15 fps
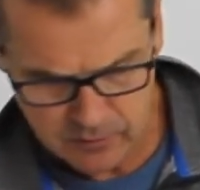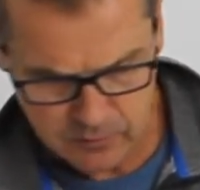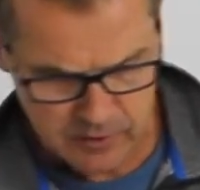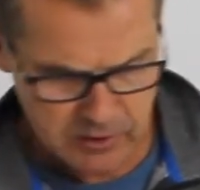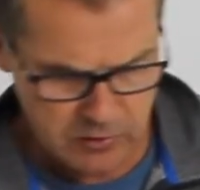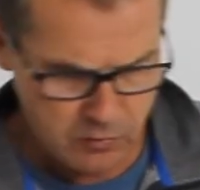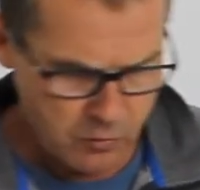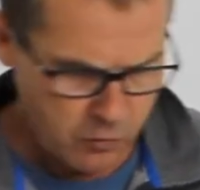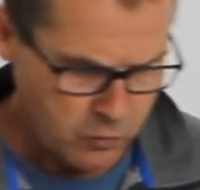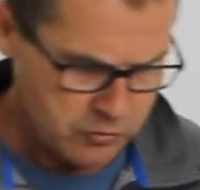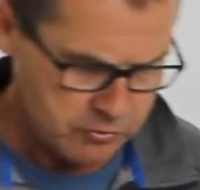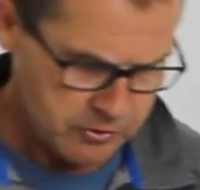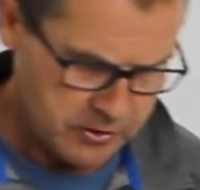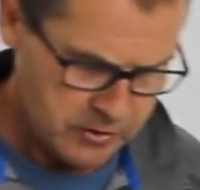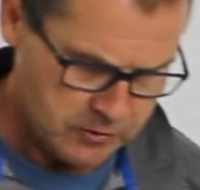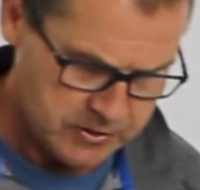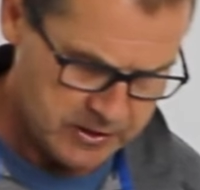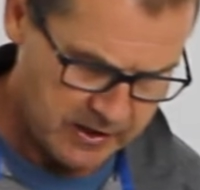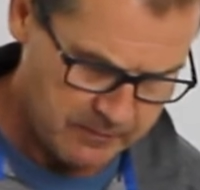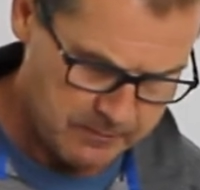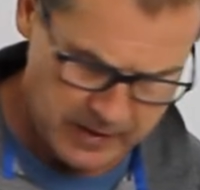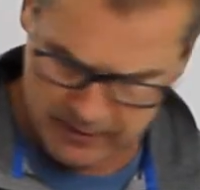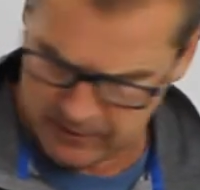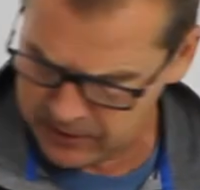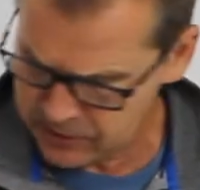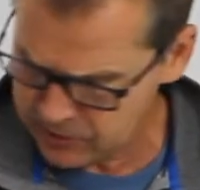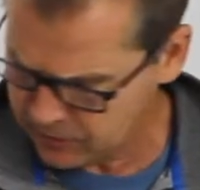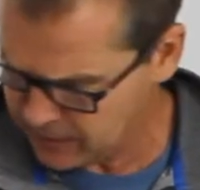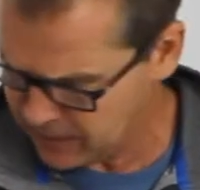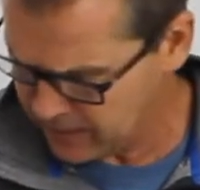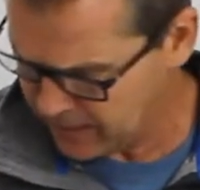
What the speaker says: Now when you order a new set of bearings, you're going to